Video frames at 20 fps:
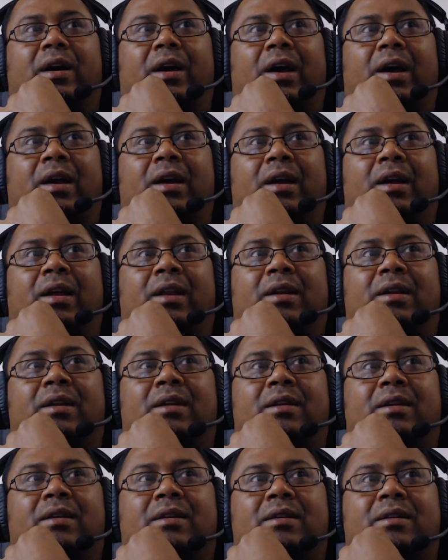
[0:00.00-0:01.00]

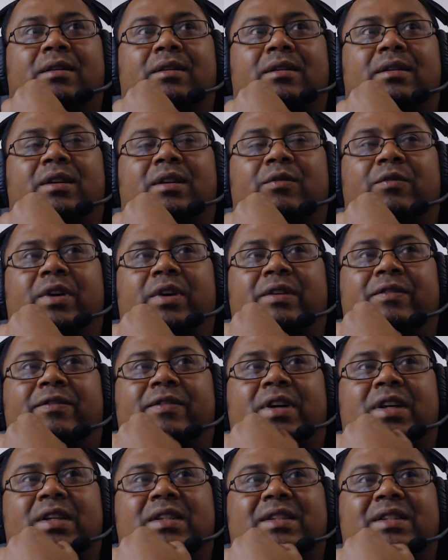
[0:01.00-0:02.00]
And the very
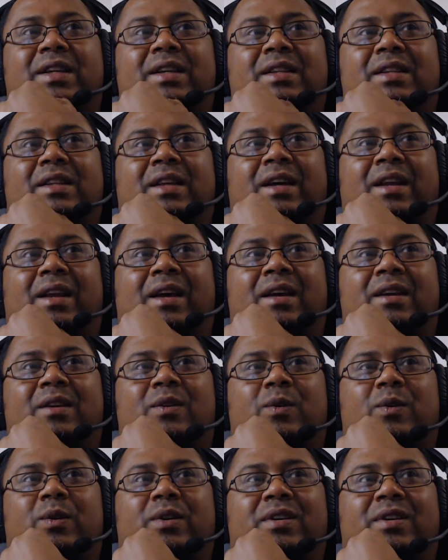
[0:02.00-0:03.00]
first thing that I
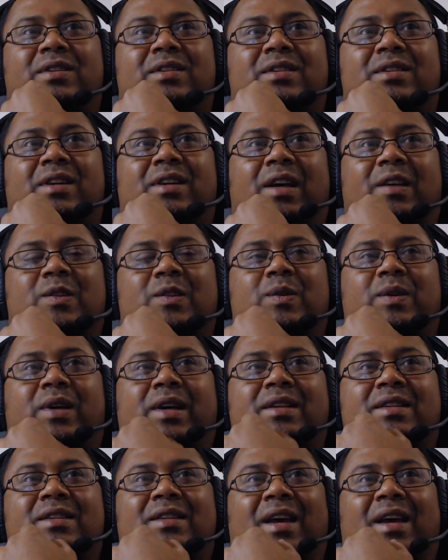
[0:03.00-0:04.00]
noticed as soon
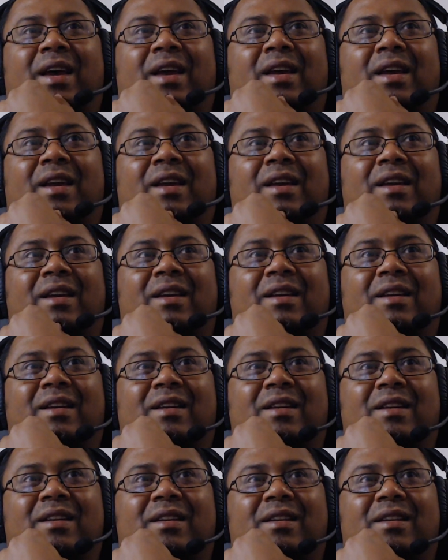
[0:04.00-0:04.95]
as the